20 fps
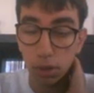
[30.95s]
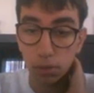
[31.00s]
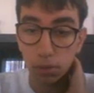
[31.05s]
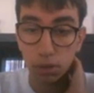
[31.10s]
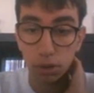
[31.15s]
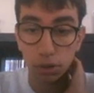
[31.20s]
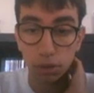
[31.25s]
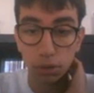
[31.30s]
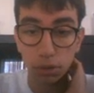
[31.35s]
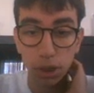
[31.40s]

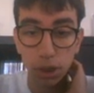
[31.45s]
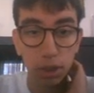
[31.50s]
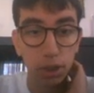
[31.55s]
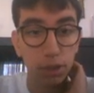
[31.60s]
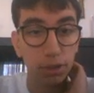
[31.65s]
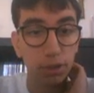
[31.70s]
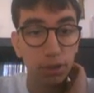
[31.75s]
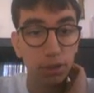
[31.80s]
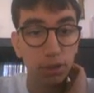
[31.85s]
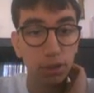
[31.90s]
Let's
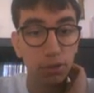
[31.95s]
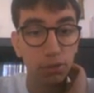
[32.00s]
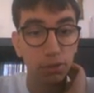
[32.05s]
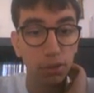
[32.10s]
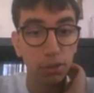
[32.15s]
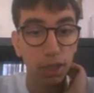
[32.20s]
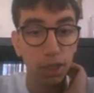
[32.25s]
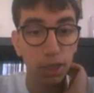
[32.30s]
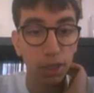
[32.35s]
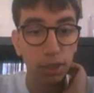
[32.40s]
see if
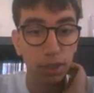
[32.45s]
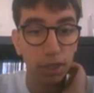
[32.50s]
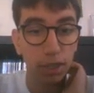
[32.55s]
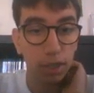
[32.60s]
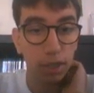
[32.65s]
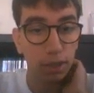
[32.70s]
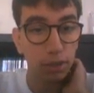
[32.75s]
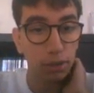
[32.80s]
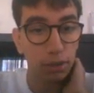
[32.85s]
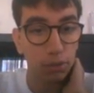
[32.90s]
we can
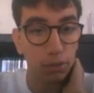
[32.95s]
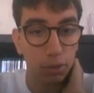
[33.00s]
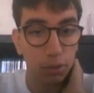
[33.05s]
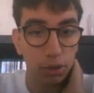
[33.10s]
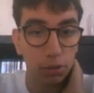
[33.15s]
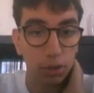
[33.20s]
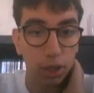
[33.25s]
get another one.